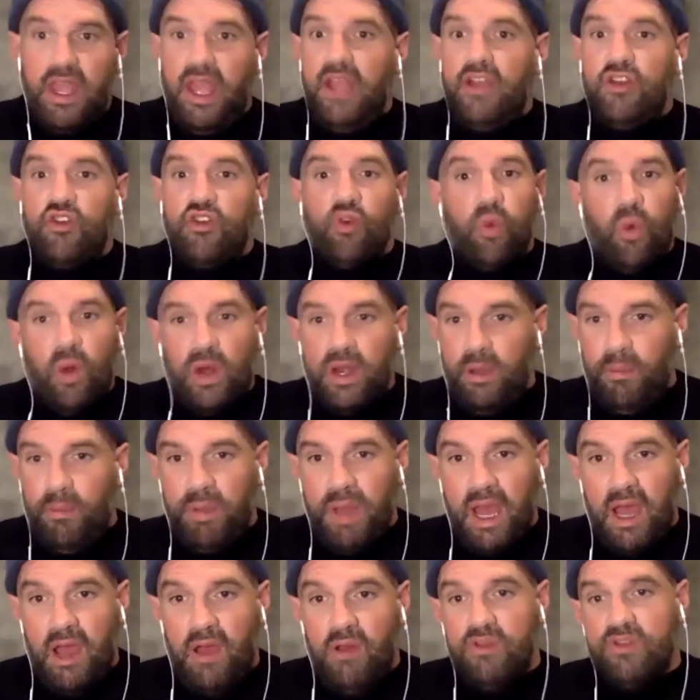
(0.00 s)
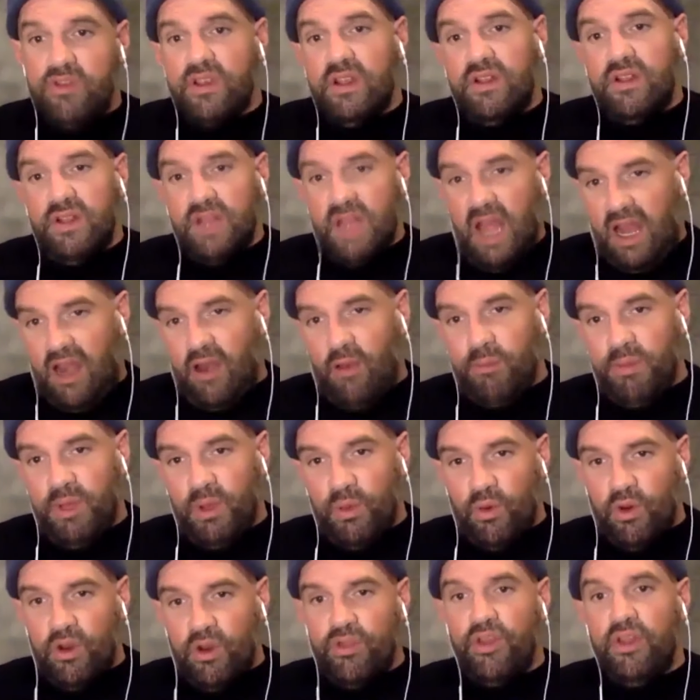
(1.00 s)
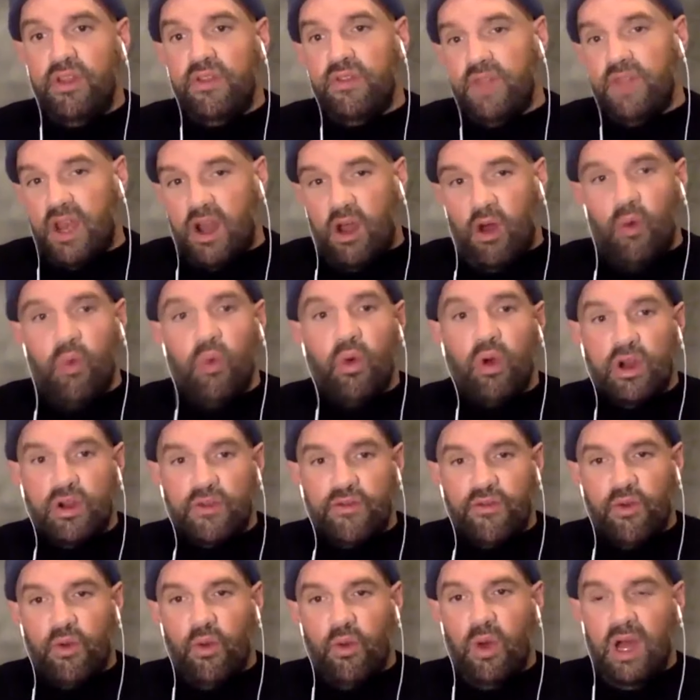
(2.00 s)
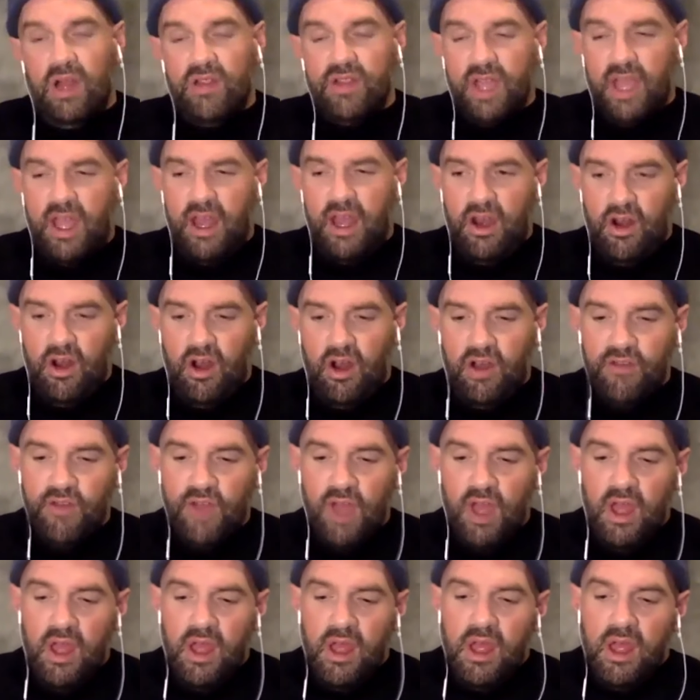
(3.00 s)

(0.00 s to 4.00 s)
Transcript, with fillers: gain 20 pounds and that'll be worth it. And then I'll work for a while to get it off.